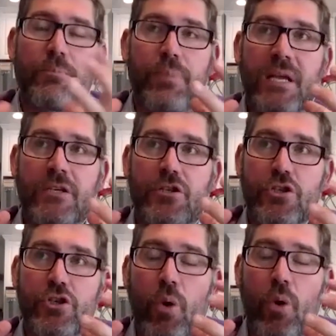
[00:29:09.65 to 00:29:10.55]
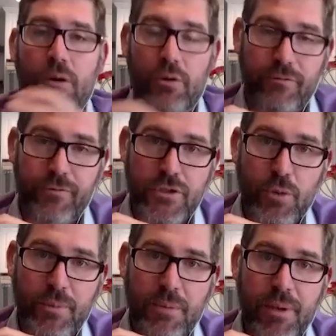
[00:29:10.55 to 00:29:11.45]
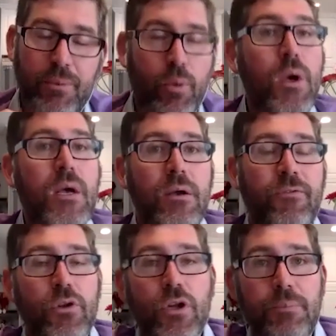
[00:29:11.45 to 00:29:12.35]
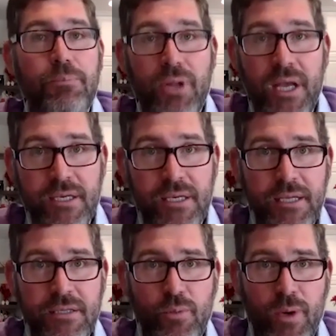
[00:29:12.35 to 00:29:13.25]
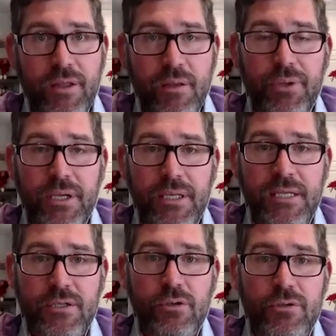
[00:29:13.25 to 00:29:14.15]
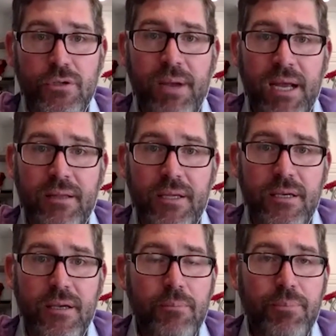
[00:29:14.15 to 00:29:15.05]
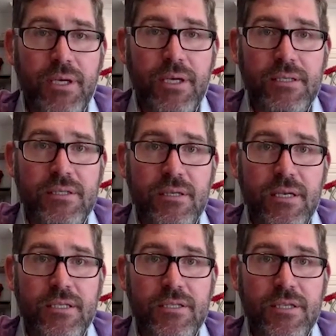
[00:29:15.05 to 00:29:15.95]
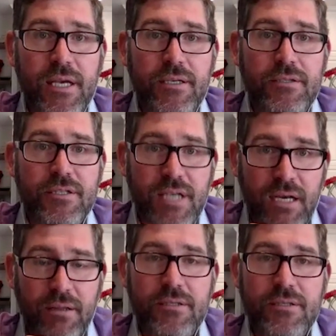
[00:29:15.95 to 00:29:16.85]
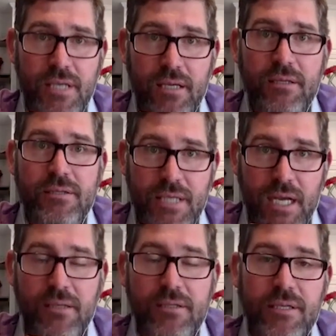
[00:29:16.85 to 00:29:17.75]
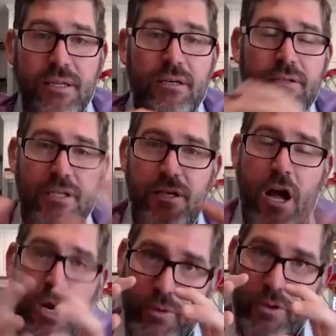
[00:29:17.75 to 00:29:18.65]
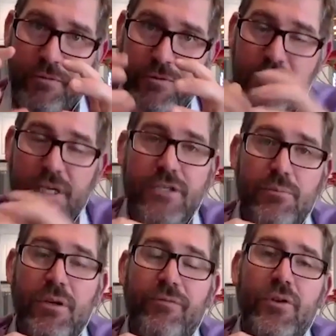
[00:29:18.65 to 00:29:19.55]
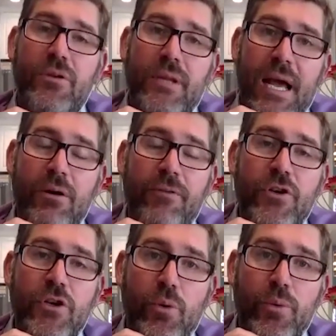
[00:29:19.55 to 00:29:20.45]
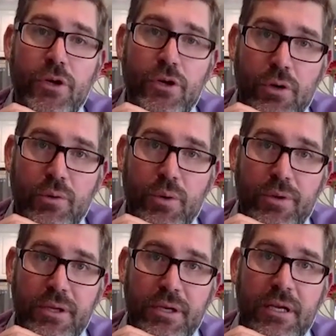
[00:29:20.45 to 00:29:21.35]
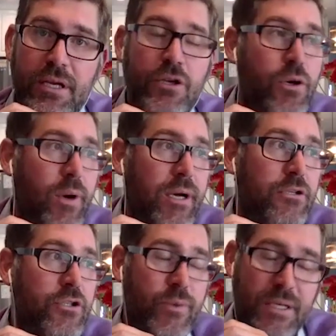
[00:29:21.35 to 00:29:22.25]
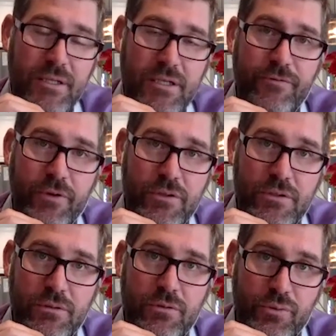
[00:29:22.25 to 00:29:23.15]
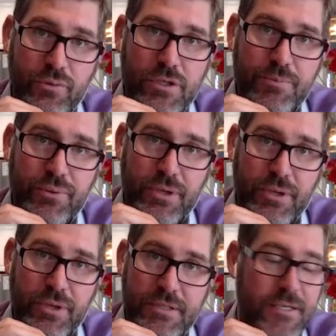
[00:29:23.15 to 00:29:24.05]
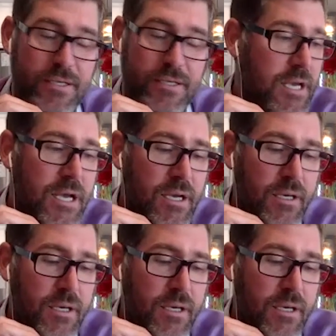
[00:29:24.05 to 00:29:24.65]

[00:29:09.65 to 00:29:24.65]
is so awkward for so many people if you look at blind dates why do you think blind dates go so badly because it's like silence silence silence and then it's an awkward conversation but if you allow if you know where you're going with it and you know how to direct these folks through this process,